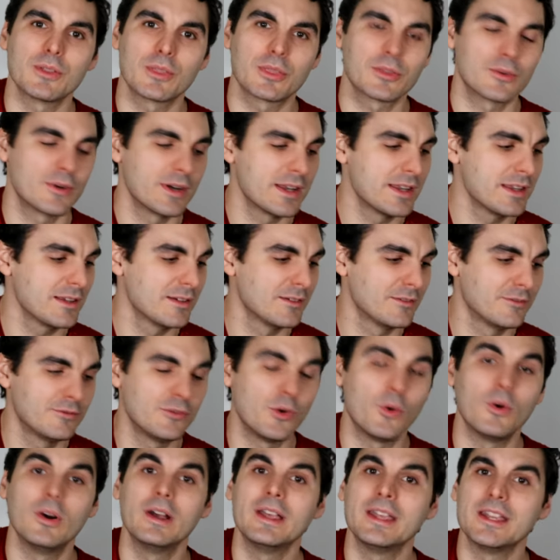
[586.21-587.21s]
three,
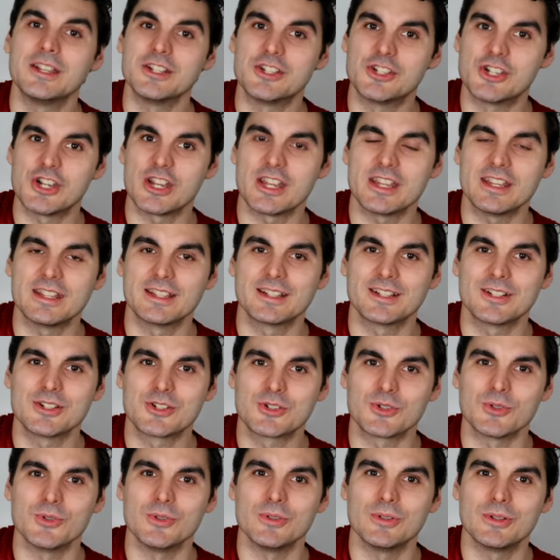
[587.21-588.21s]
four, G,
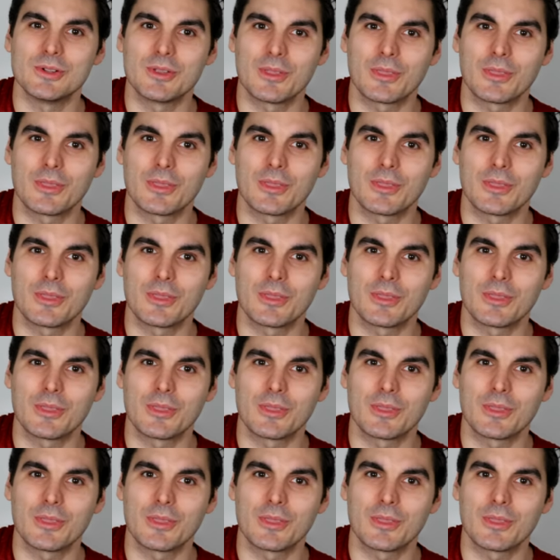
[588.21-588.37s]
two,